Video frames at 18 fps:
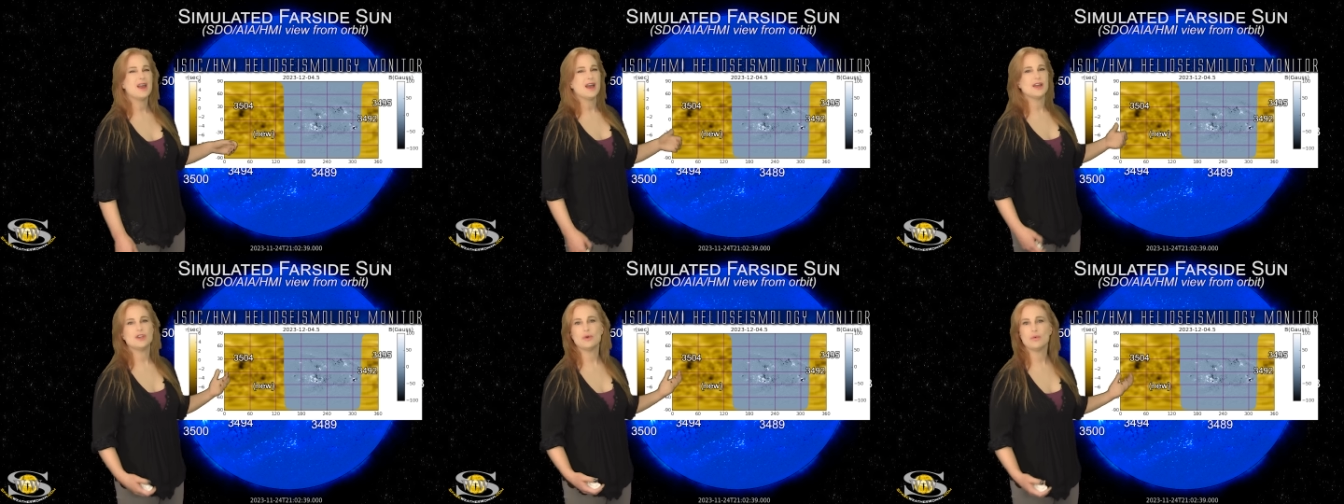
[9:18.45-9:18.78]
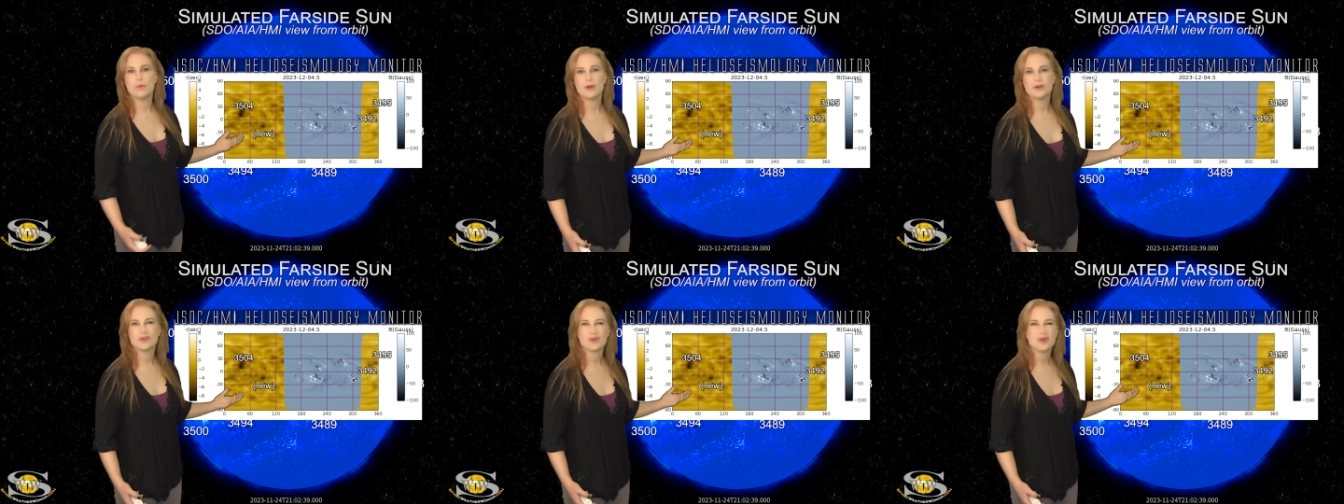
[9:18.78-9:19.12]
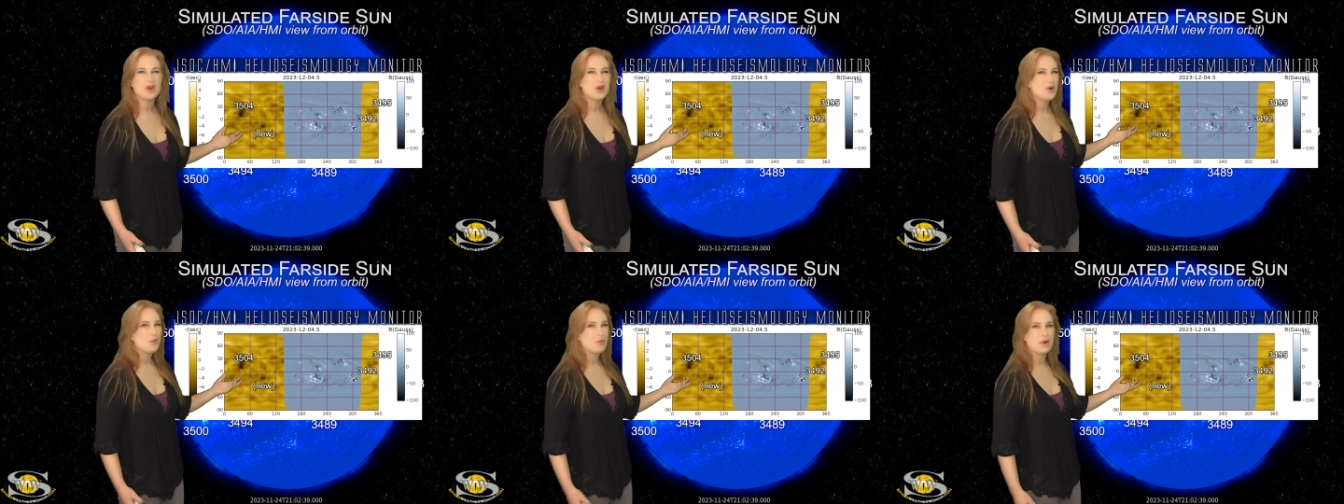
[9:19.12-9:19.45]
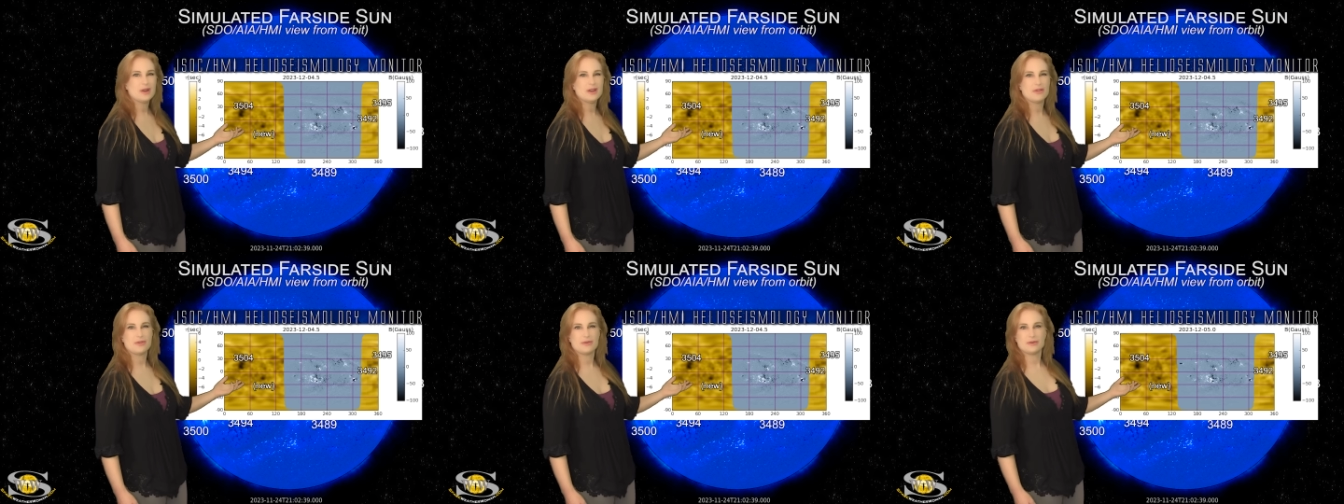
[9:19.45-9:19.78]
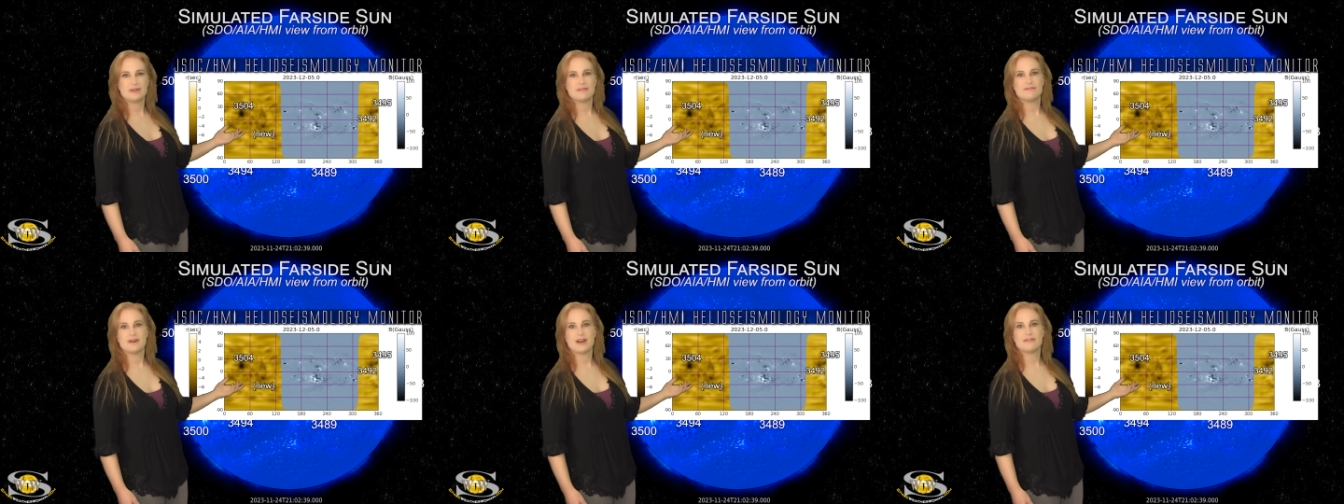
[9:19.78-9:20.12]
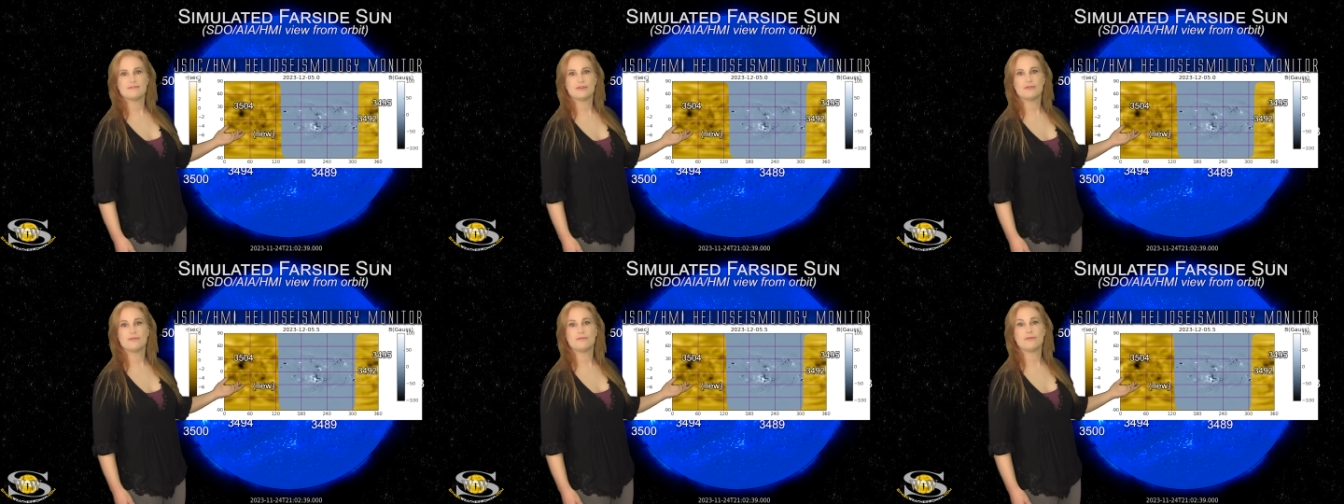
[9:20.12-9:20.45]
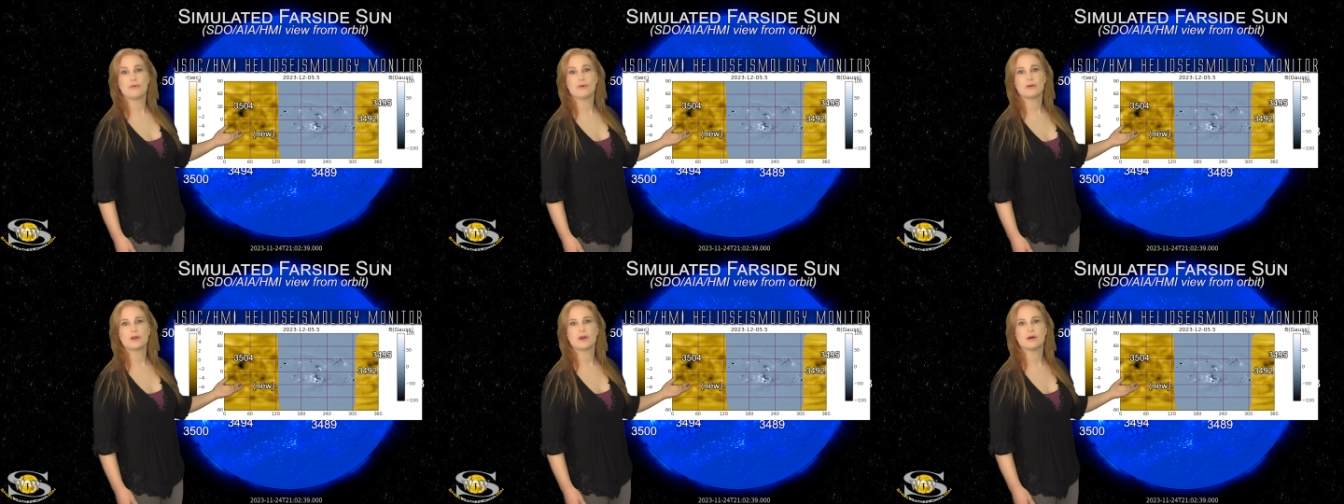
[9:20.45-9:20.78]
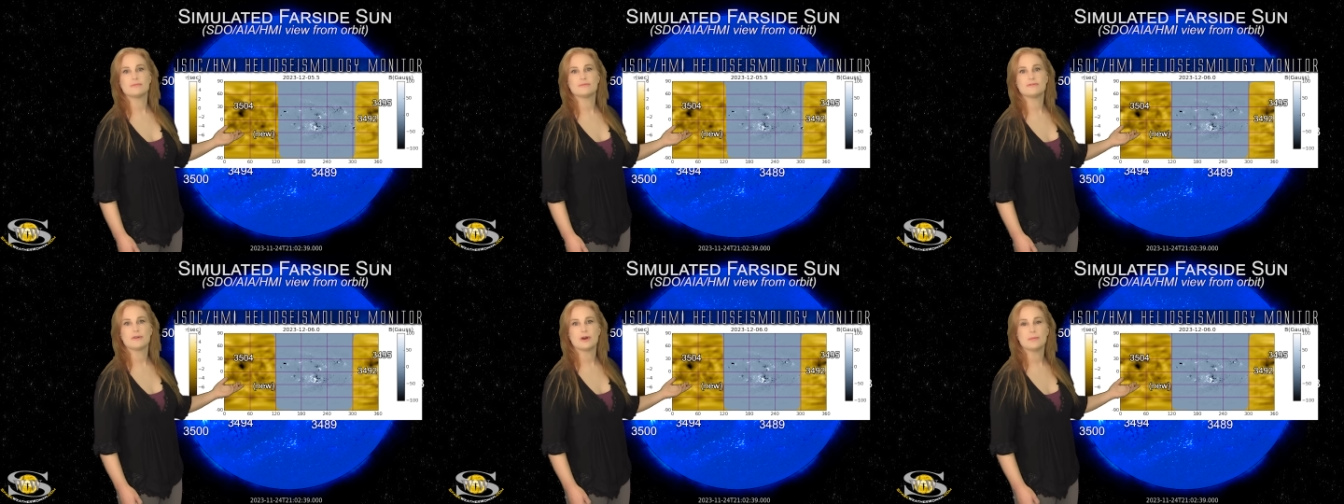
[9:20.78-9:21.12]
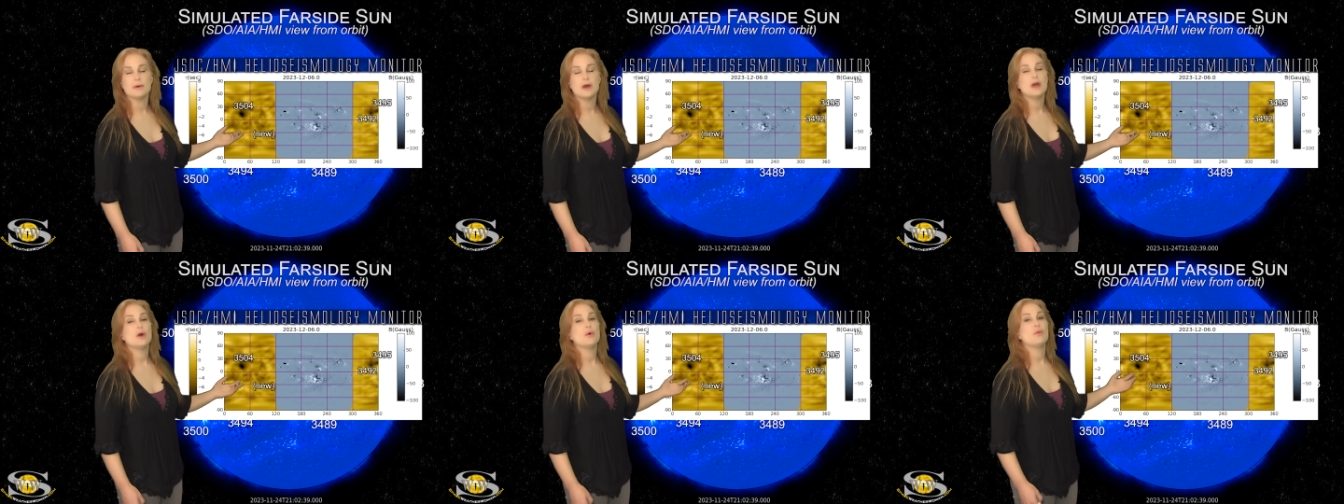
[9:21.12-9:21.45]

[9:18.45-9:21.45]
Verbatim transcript: and you wonder, where did 3504 come from?